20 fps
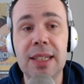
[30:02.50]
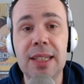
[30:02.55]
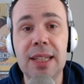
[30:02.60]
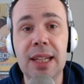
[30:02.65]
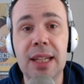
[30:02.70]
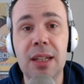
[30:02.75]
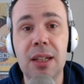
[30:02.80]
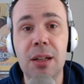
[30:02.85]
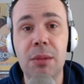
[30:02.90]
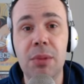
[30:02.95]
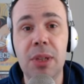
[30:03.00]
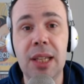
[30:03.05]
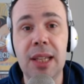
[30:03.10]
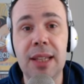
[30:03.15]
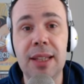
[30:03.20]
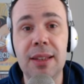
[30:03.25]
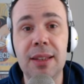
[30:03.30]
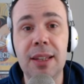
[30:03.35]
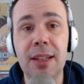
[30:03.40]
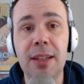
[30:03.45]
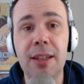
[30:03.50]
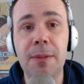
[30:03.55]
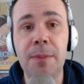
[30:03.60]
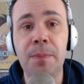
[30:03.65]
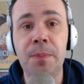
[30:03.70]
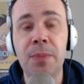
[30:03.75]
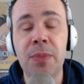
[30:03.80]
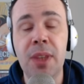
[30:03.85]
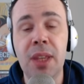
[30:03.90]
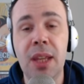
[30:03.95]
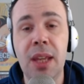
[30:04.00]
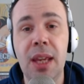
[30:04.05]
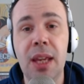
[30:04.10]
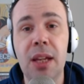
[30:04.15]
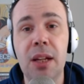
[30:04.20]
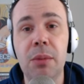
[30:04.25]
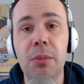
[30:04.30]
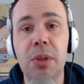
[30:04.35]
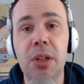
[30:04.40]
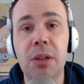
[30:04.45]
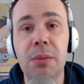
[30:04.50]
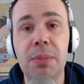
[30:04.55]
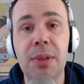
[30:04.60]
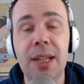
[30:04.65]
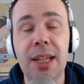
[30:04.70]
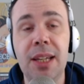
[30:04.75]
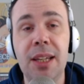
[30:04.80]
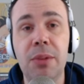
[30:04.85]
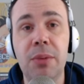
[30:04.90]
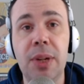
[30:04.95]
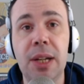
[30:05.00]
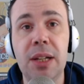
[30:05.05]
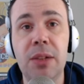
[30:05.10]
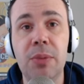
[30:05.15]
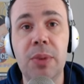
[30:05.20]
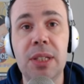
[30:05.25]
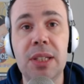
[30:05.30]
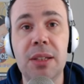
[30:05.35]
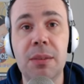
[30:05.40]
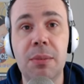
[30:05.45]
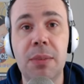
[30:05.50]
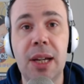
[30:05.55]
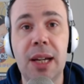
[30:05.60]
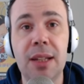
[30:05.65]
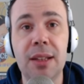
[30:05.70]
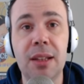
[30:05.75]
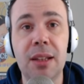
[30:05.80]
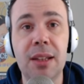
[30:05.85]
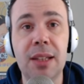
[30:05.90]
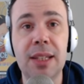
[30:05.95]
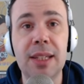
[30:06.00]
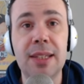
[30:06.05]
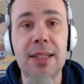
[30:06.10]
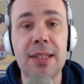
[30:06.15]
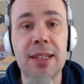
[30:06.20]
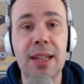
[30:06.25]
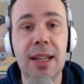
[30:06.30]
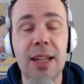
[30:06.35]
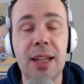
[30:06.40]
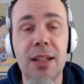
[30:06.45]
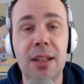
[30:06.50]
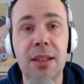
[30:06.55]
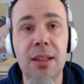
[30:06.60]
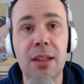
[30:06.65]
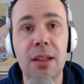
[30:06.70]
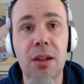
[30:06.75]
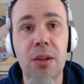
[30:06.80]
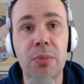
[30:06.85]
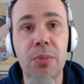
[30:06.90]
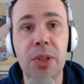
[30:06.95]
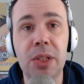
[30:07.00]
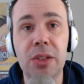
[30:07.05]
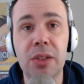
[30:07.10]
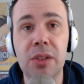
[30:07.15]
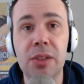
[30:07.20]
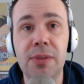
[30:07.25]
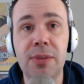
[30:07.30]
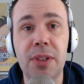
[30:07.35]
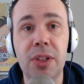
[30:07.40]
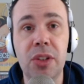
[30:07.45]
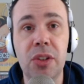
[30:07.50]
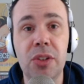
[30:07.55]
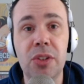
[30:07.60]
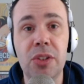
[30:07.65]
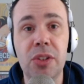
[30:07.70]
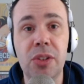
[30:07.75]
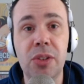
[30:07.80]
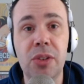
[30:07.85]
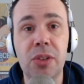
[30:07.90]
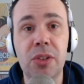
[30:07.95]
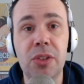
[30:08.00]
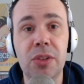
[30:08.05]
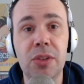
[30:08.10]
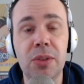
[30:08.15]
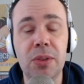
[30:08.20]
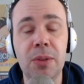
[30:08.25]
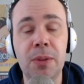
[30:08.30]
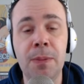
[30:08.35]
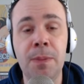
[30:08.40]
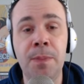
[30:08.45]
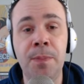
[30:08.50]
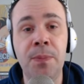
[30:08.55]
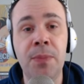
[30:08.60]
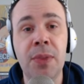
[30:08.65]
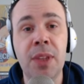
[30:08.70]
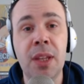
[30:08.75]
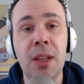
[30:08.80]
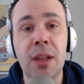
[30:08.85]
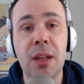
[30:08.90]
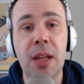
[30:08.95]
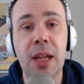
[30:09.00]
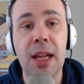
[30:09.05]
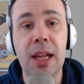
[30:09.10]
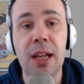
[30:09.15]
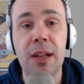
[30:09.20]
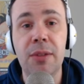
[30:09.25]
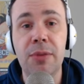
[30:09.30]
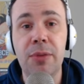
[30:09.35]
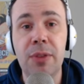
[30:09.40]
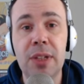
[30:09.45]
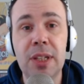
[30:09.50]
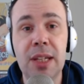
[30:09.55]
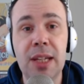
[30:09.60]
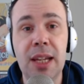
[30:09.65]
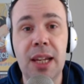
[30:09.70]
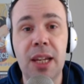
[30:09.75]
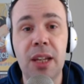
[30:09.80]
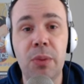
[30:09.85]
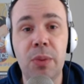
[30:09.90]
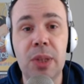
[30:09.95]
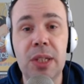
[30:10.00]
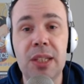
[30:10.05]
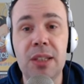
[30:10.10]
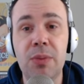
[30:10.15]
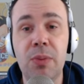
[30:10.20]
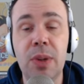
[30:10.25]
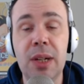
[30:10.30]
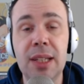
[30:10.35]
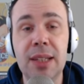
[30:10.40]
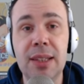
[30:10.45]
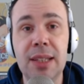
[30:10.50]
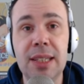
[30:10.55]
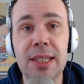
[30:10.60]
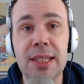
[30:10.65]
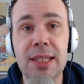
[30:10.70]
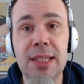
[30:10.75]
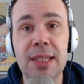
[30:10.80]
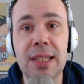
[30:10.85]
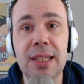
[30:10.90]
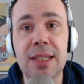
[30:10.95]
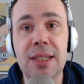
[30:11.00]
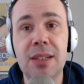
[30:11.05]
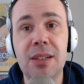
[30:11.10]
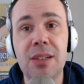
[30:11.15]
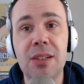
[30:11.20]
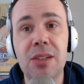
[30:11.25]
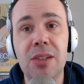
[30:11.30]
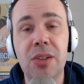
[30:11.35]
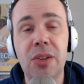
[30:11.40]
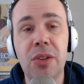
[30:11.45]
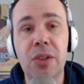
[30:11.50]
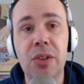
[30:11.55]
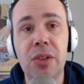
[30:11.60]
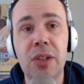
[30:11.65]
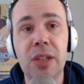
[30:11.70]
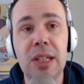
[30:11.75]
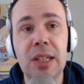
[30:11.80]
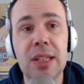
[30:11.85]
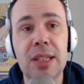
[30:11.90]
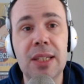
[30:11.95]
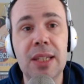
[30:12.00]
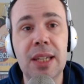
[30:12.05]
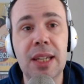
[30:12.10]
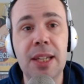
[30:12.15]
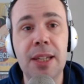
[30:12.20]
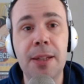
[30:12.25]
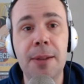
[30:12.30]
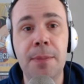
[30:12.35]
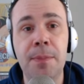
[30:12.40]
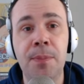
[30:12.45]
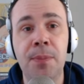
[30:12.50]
to get Nami in there. And I'm going to play around with some other lists. And I'll bring those videos to you soon. For today, we're just running this list just so you can see